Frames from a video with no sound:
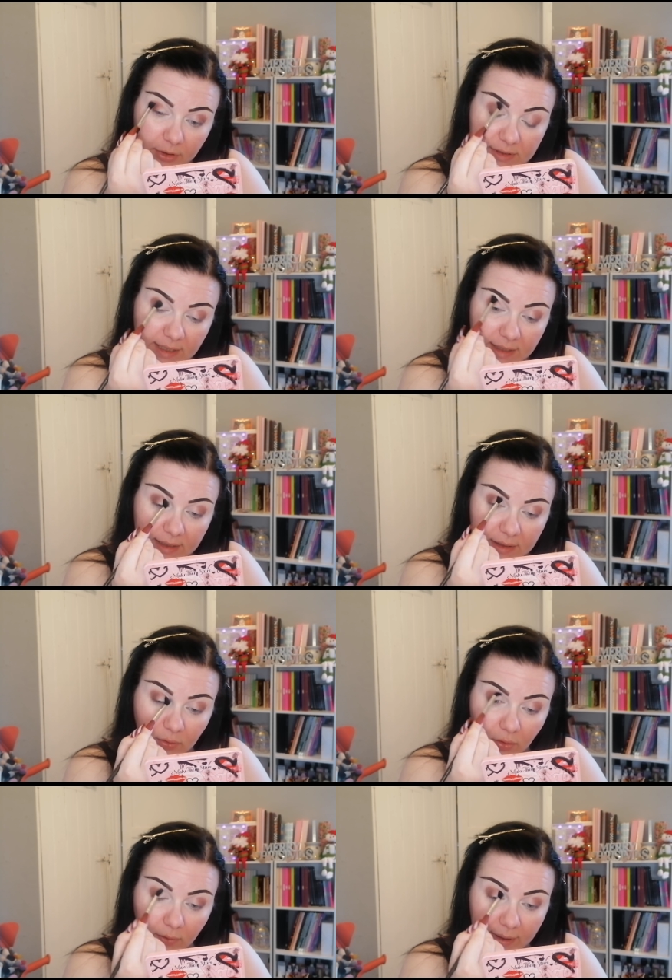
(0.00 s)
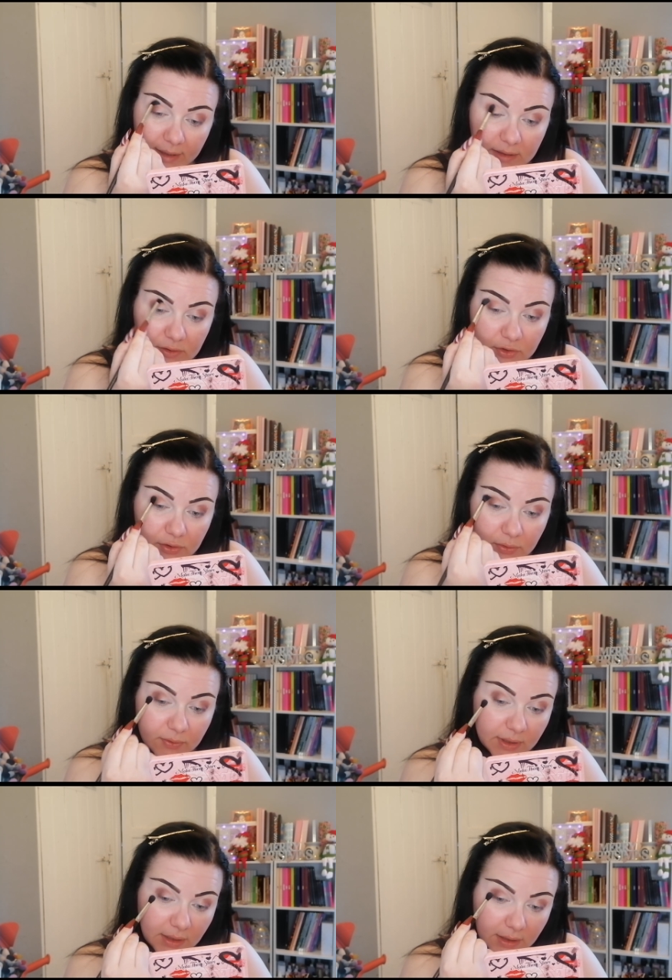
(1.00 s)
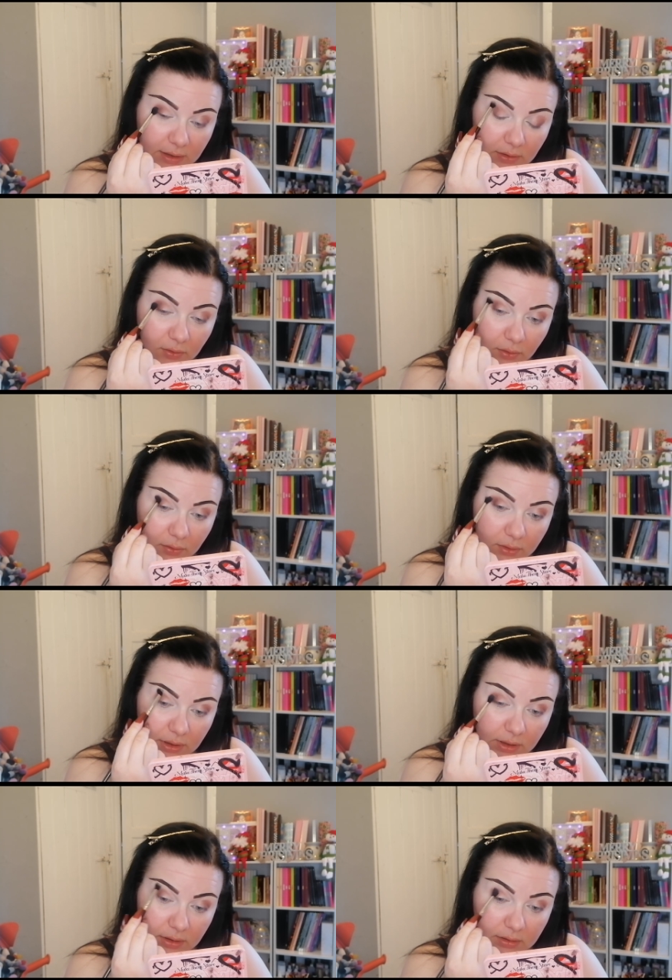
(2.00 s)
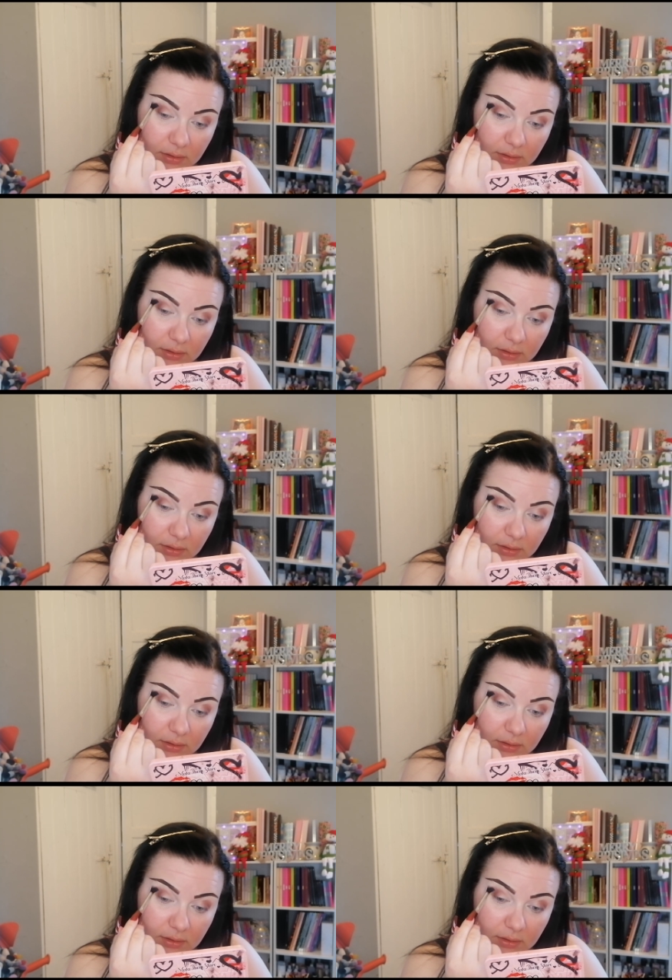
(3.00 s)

not taking it all the way into the inner corner.